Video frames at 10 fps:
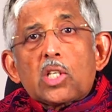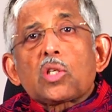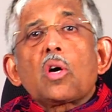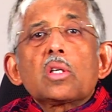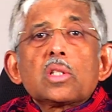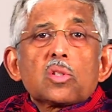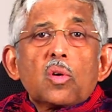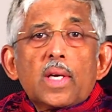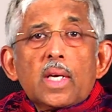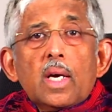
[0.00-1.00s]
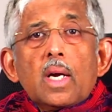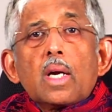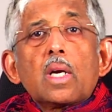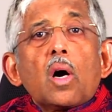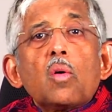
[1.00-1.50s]
shock is going
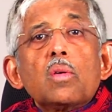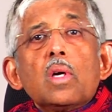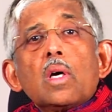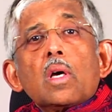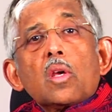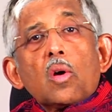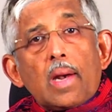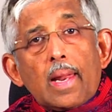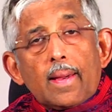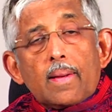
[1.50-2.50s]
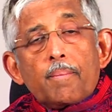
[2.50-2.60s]
down your leg.